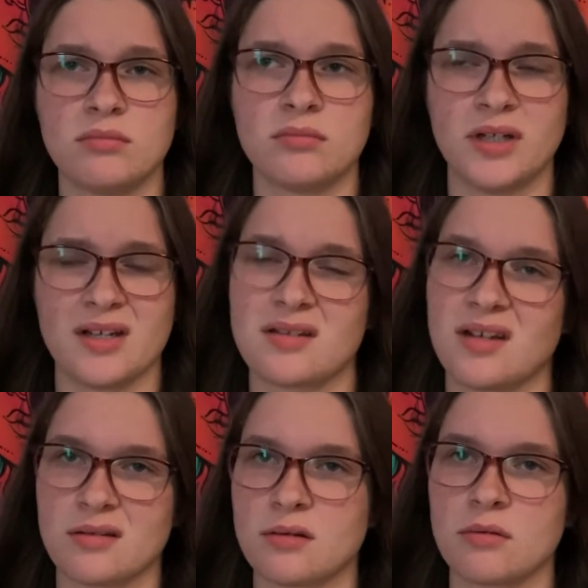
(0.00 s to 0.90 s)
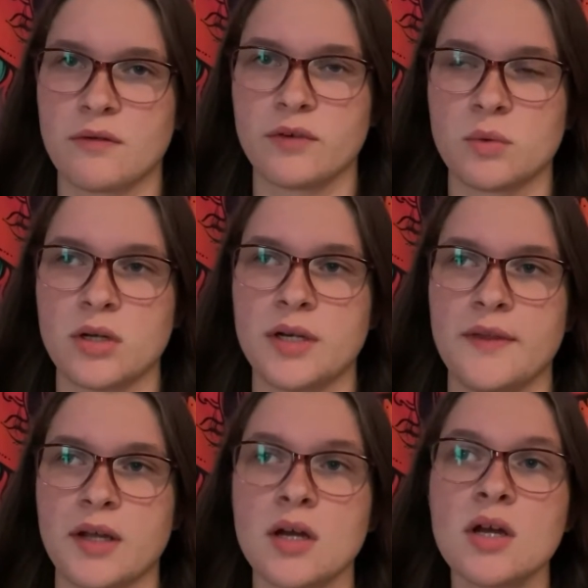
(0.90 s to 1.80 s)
I guess, get to know everyone and like